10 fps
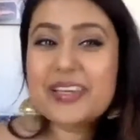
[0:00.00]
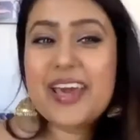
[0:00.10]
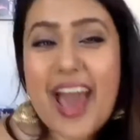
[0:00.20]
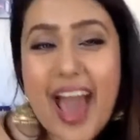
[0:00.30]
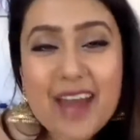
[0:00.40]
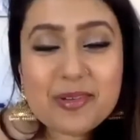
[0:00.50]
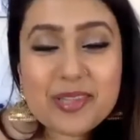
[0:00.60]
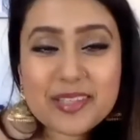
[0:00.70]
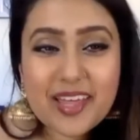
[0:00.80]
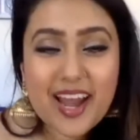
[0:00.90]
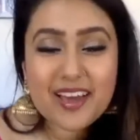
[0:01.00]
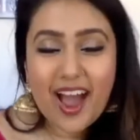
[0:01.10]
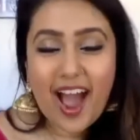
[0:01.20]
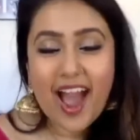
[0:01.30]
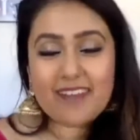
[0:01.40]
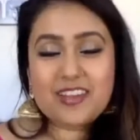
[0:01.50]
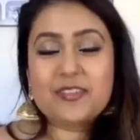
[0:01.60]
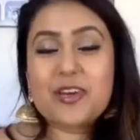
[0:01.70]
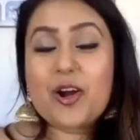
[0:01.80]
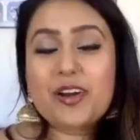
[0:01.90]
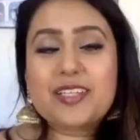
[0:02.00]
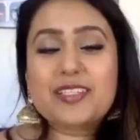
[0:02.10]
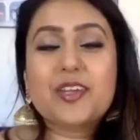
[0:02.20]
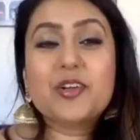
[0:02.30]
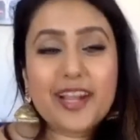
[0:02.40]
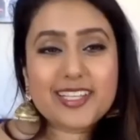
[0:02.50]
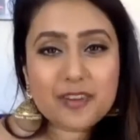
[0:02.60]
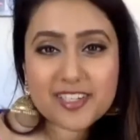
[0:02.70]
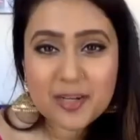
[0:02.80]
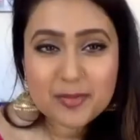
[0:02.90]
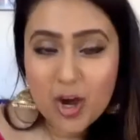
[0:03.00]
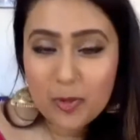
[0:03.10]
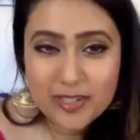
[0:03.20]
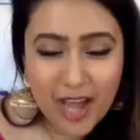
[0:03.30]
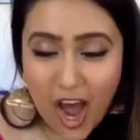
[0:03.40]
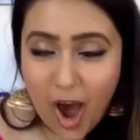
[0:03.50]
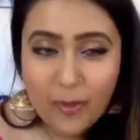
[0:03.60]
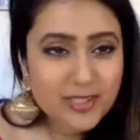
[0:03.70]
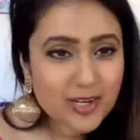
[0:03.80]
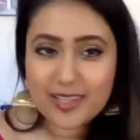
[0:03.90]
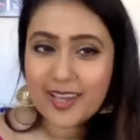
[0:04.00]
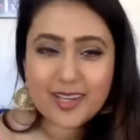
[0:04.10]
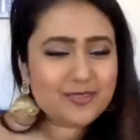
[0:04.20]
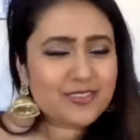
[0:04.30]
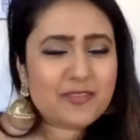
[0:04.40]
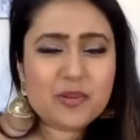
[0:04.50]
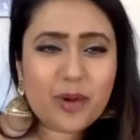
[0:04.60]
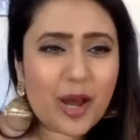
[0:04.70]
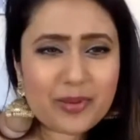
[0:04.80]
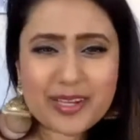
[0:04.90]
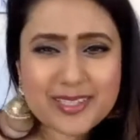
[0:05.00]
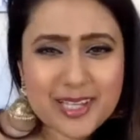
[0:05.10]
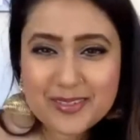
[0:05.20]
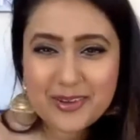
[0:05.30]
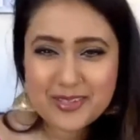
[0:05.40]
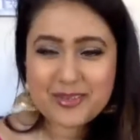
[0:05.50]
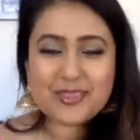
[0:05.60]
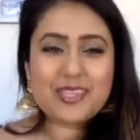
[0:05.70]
and one thing that i i've definitely heard is that you know dance friendships always always are like a different bond by itself so so i think that